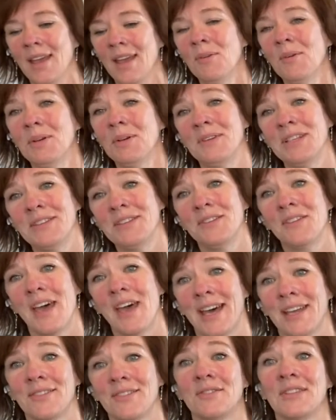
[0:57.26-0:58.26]
And when we do
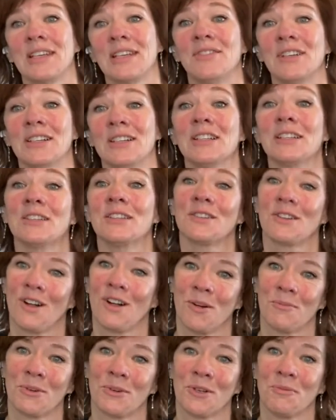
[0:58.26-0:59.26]
that, we feel a little
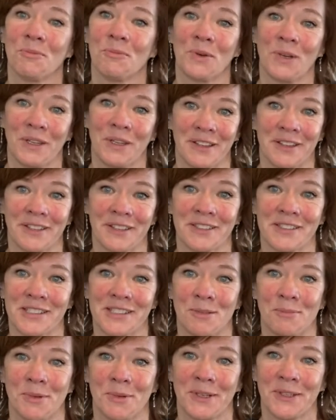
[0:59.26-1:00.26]
calmer and breathe a little
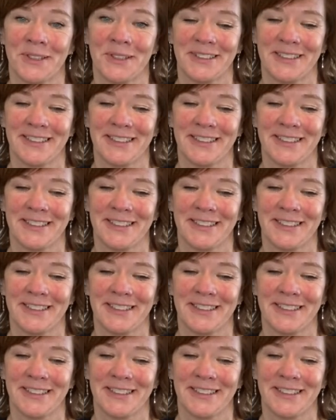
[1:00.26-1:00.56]
deeper.